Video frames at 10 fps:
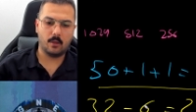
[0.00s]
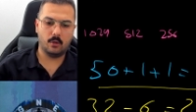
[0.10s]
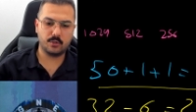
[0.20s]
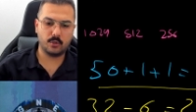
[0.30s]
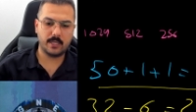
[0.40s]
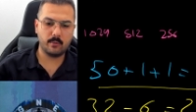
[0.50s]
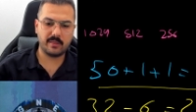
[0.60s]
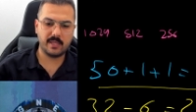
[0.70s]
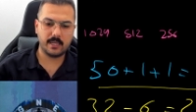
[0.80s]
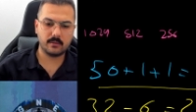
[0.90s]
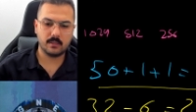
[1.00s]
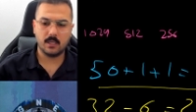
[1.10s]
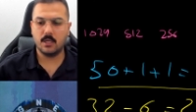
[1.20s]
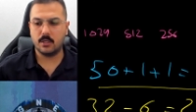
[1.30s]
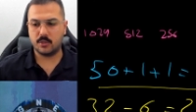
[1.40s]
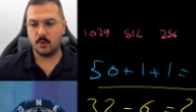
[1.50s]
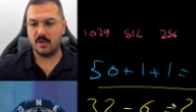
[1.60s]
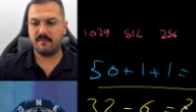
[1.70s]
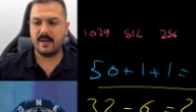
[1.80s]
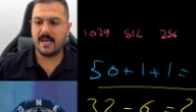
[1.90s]
Also done with that. So
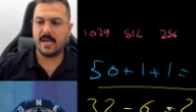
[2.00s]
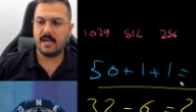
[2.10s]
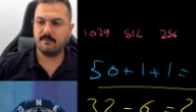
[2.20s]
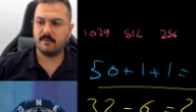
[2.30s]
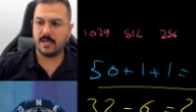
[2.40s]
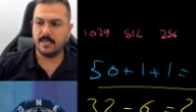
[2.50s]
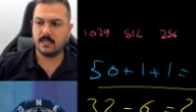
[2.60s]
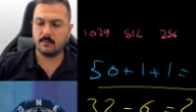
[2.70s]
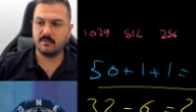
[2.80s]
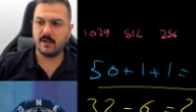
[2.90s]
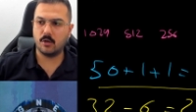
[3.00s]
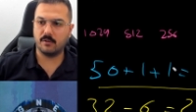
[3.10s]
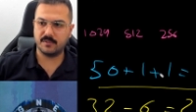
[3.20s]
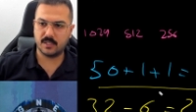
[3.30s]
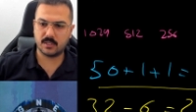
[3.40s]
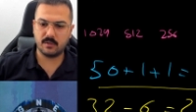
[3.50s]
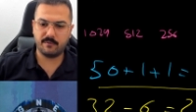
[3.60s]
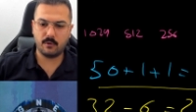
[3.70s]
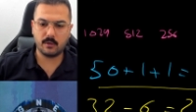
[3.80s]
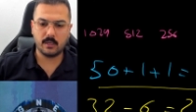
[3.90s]
if I have an increment value of
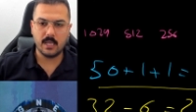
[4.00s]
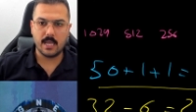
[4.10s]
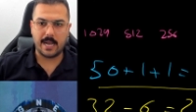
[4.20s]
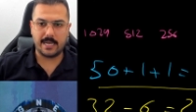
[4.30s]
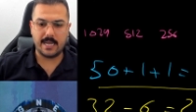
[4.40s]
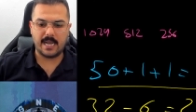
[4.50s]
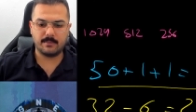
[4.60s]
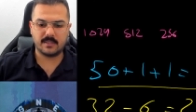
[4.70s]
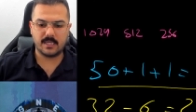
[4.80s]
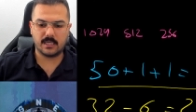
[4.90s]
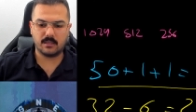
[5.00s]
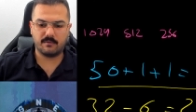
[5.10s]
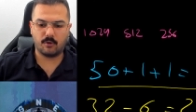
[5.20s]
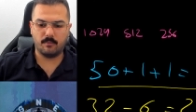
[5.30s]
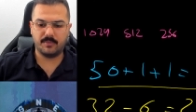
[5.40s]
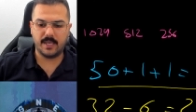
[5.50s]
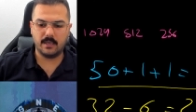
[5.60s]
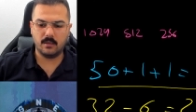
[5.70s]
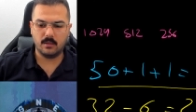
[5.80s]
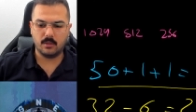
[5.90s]
64 and I'm starting from
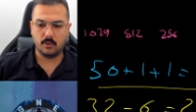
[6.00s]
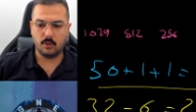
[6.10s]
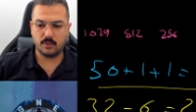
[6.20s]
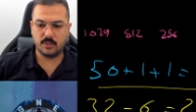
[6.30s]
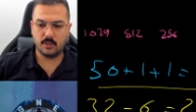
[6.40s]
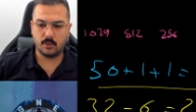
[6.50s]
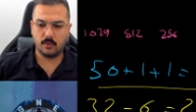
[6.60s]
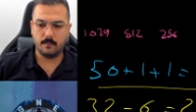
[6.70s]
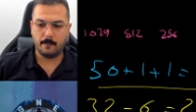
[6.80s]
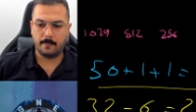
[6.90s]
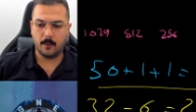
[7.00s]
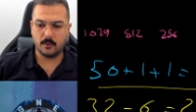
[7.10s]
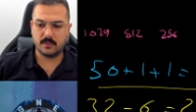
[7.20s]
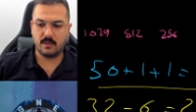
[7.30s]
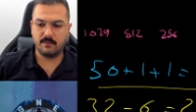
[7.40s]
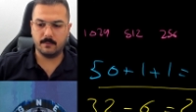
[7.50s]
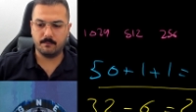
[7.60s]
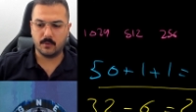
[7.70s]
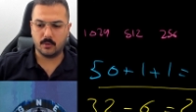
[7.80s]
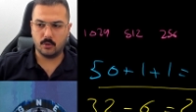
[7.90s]

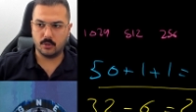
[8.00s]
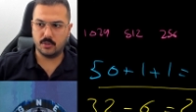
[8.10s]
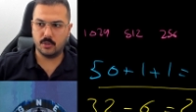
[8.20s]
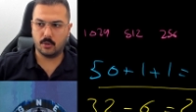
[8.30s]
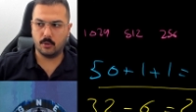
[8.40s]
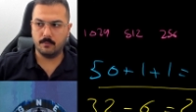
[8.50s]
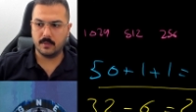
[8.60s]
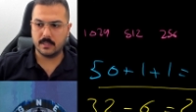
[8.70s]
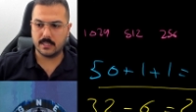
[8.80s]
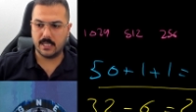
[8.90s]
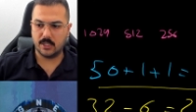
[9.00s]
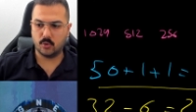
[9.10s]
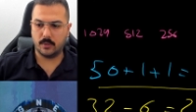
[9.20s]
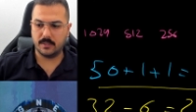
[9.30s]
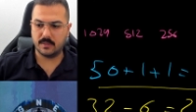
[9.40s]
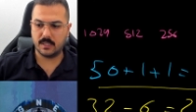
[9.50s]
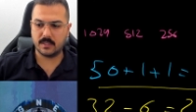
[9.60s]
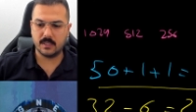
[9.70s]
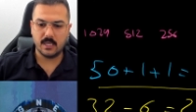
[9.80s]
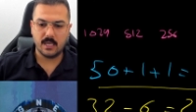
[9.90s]
10.0.7.0/26,